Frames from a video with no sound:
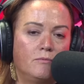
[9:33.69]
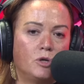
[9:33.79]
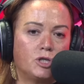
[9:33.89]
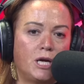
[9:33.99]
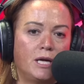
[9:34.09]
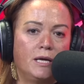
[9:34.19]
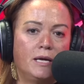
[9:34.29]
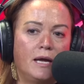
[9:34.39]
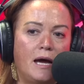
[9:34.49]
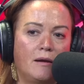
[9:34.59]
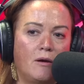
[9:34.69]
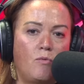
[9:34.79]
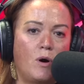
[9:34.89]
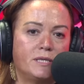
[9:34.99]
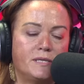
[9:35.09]
Russia and
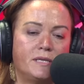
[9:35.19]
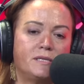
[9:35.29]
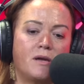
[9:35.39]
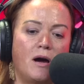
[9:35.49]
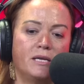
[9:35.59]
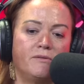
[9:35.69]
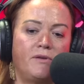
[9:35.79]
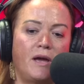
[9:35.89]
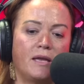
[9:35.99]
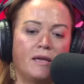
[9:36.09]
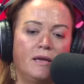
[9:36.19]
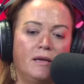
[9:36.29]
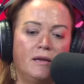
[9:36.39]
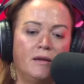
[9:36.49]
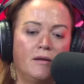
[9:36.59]
what is its kind of like
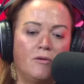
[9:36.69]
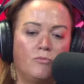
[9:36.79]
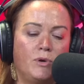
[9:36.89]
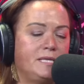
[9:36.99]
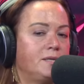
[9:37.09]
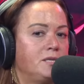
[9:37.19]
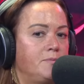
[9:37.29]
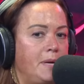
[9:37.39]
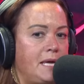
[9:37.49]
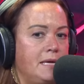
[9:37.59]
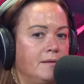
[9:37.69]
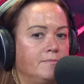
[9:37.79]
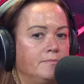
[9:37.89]
reason to be?